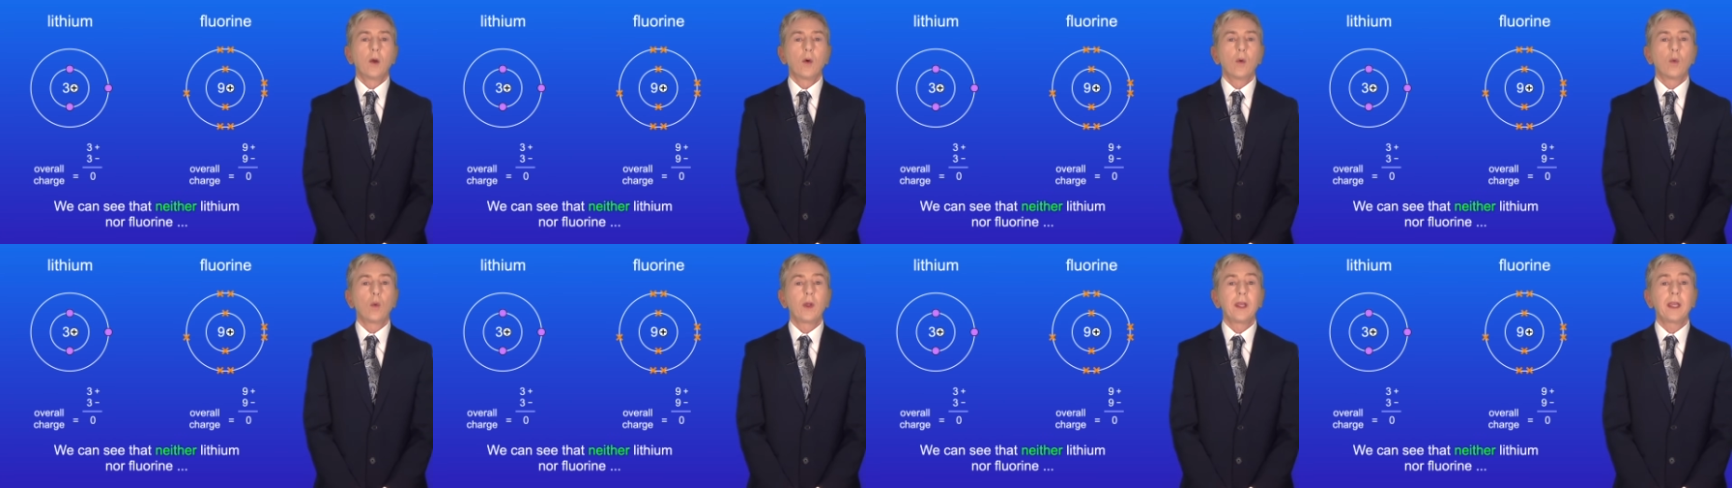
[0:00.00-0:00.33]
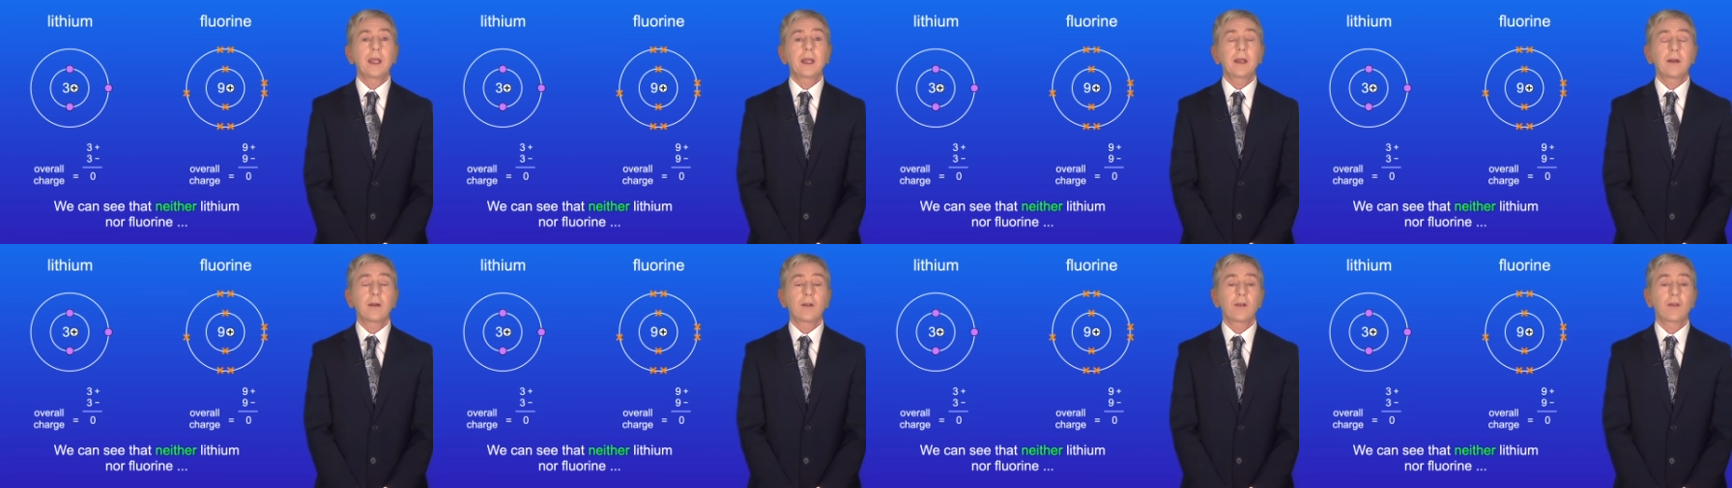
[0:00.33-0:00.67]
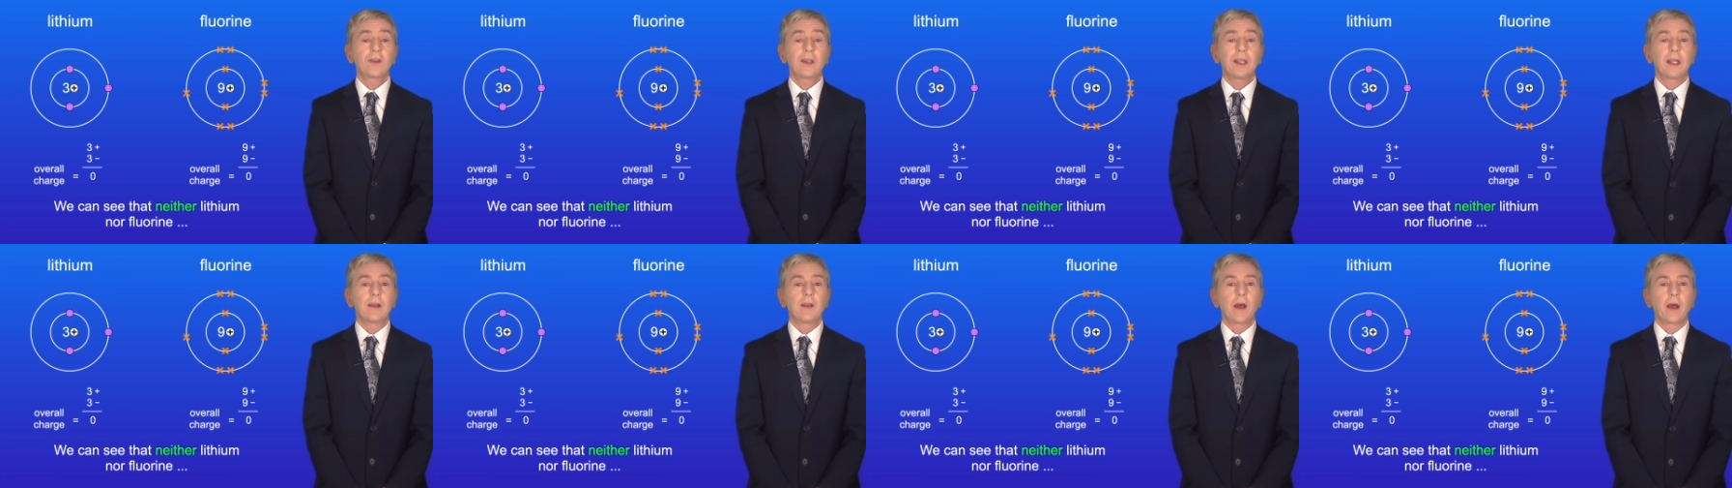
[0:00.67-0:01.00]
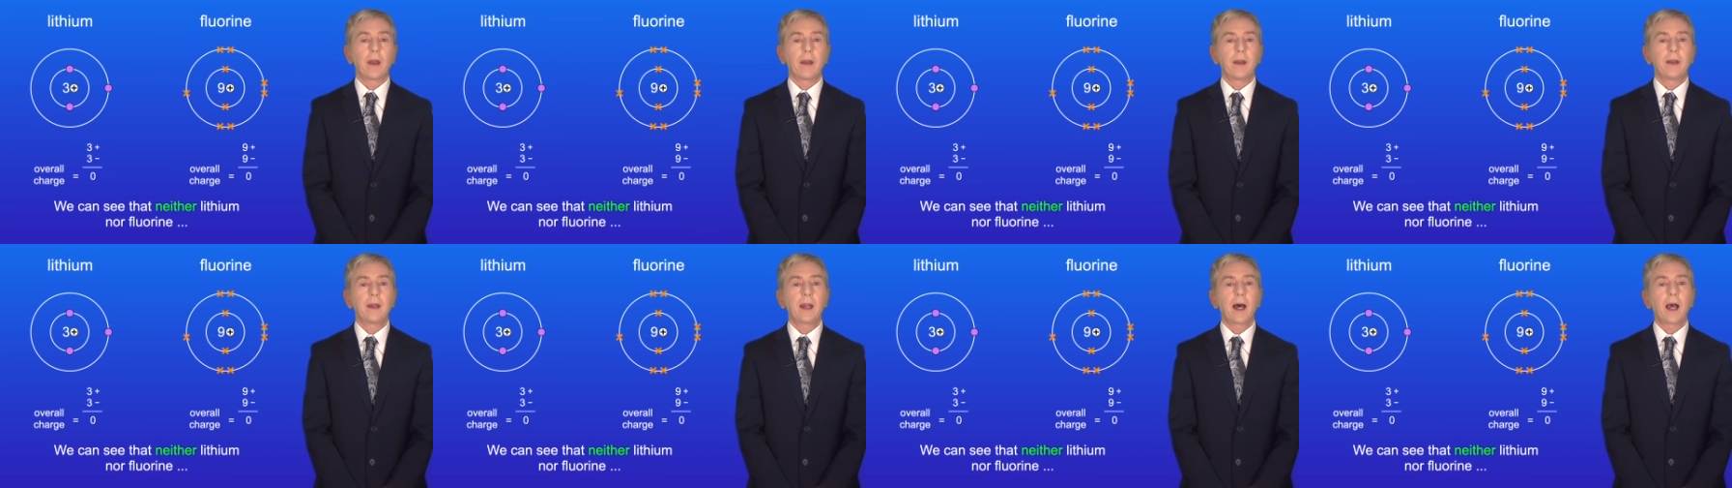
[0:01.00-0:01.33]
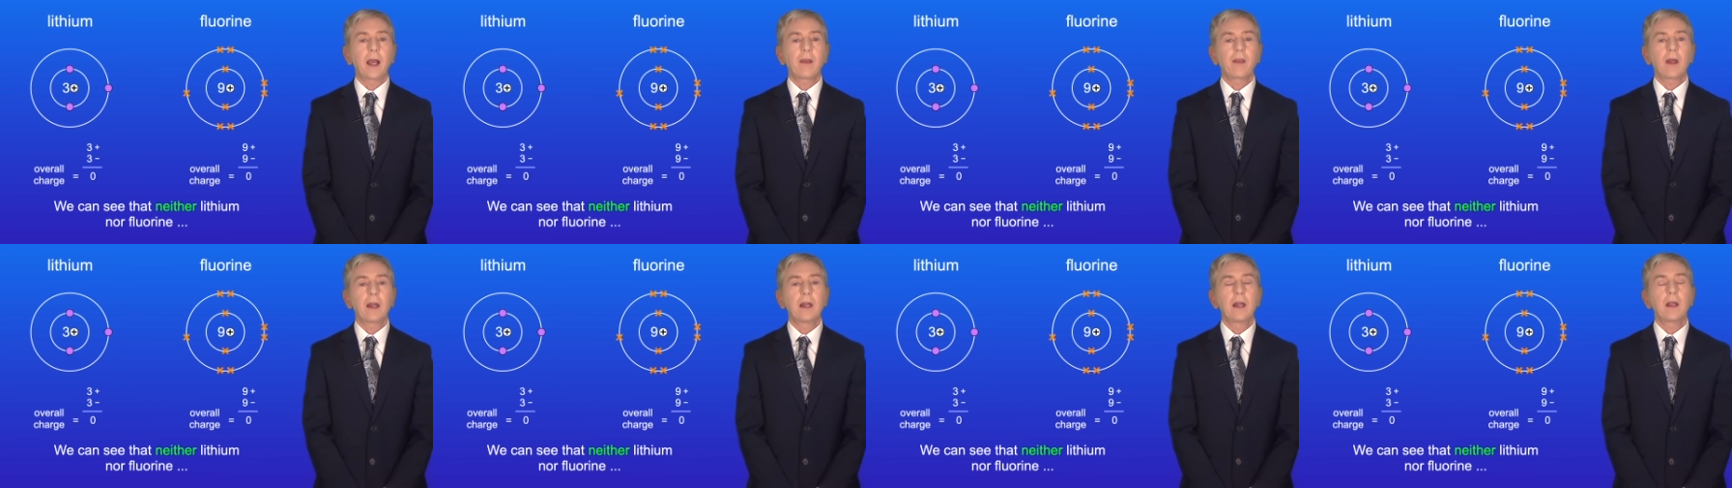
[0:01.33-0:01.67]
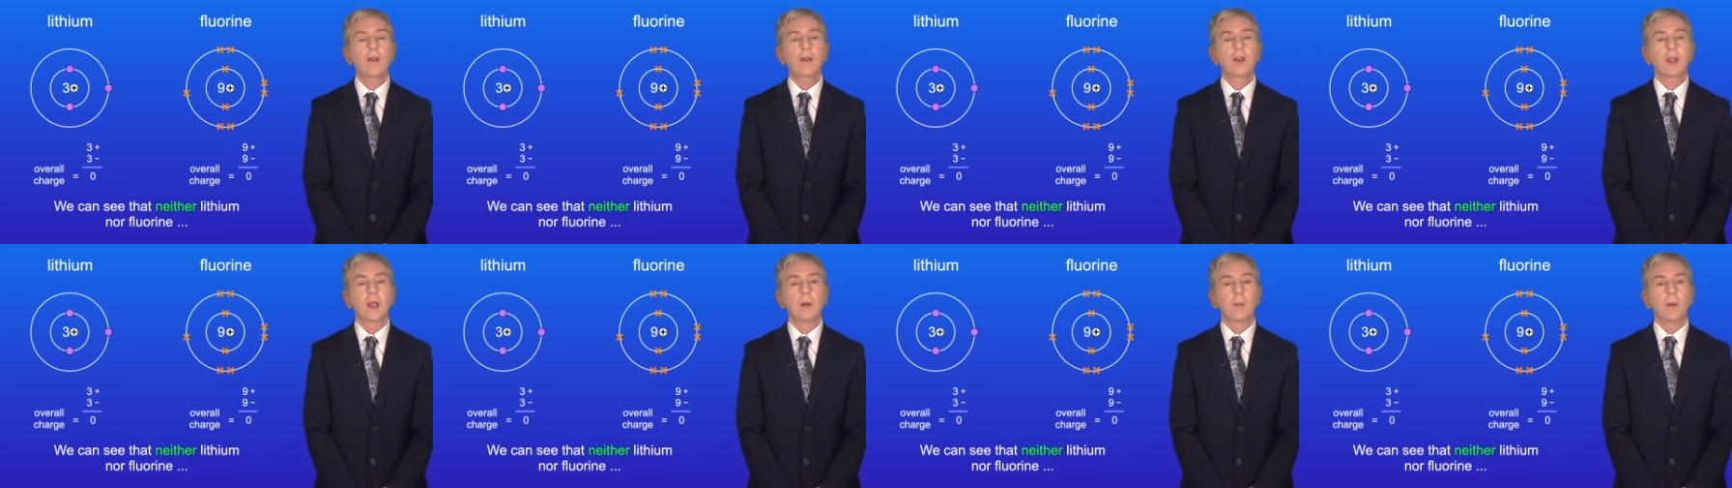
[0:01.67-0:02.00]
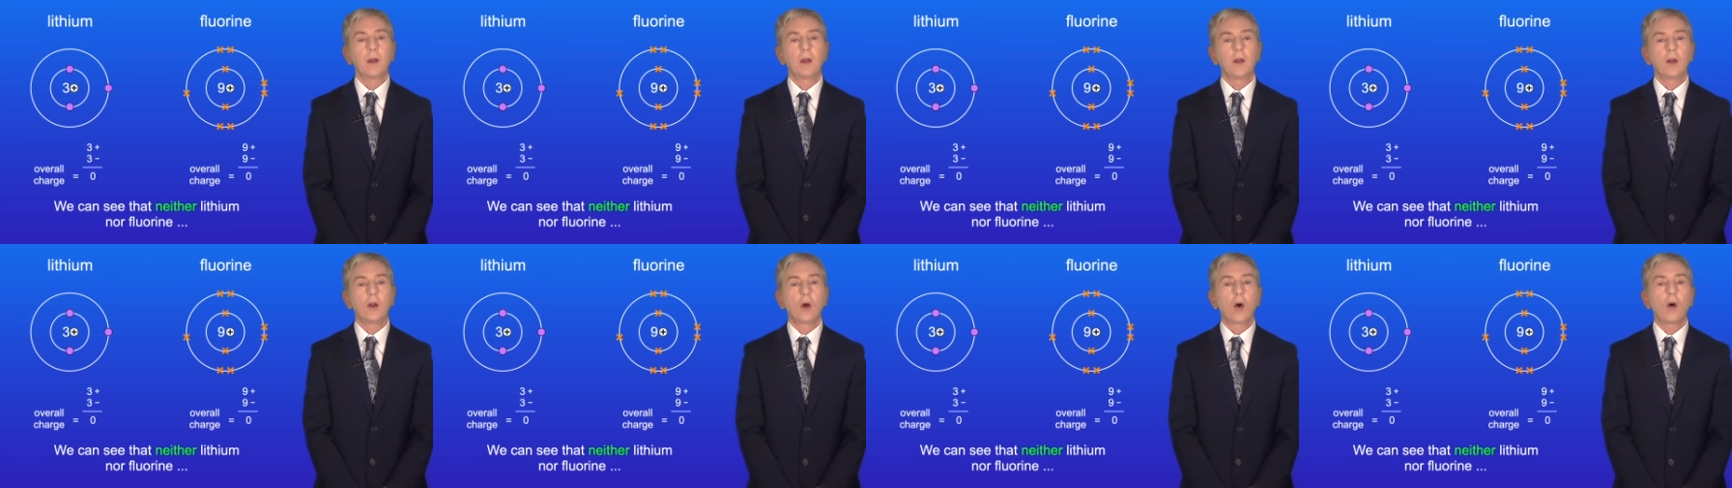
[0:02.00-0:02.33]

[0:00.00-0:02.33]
We can see that neither lithium